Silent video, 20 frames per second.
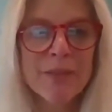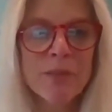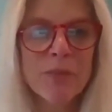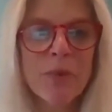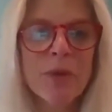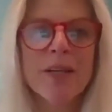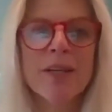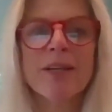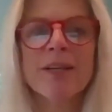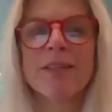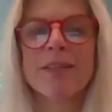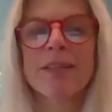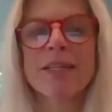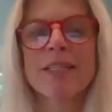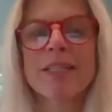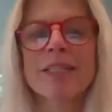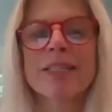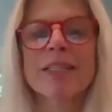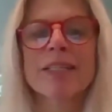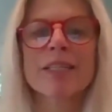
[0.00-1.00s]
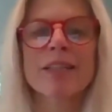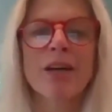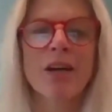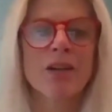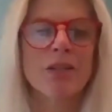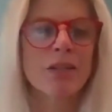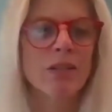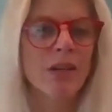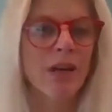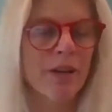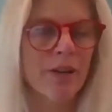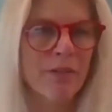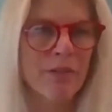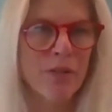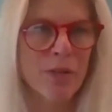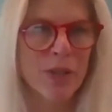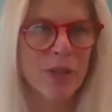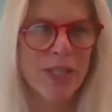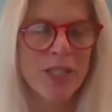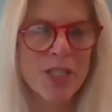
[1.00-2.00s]
we collected a lot of
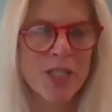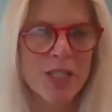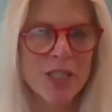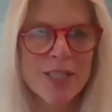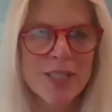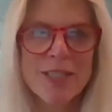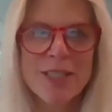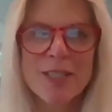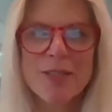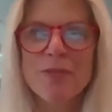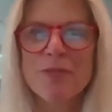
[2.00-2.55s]
questions